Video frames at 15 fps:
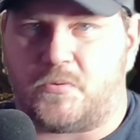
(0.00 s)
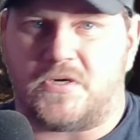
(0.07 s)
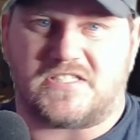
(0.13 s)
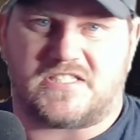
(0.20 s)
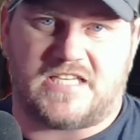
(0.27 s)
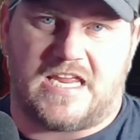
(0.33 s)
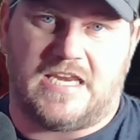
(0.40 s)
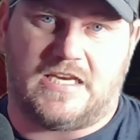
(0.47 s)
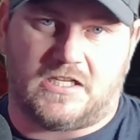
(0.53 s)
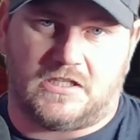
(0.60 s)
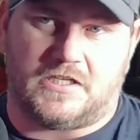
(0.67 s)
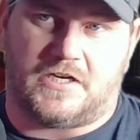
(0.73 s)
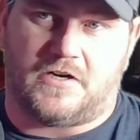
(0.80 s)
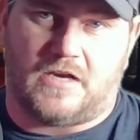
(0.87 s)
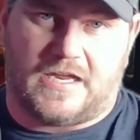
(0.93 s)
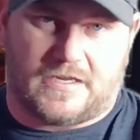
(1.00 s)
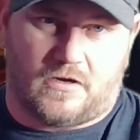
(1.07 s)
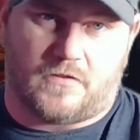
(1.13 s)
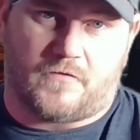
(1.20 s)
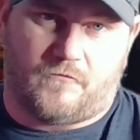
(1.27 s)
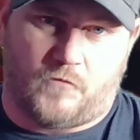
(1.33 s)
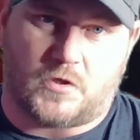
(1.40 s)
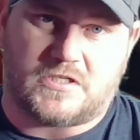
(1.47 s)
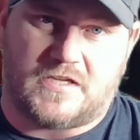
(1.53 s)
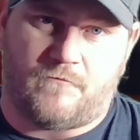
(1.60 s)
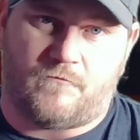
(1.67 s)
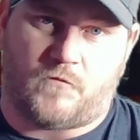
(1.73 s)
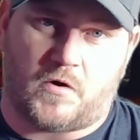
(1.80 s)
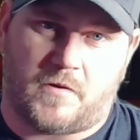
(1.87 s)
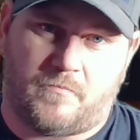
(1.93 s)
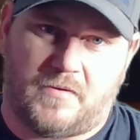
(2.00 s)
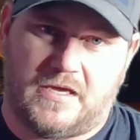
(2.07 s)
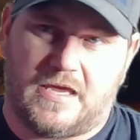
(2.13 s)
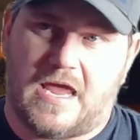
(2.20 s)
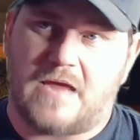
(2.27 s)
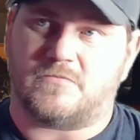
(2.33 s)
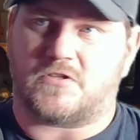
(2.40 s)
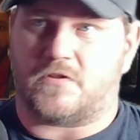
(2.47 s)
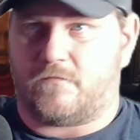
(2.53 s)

pristine clear like all the 1440p games or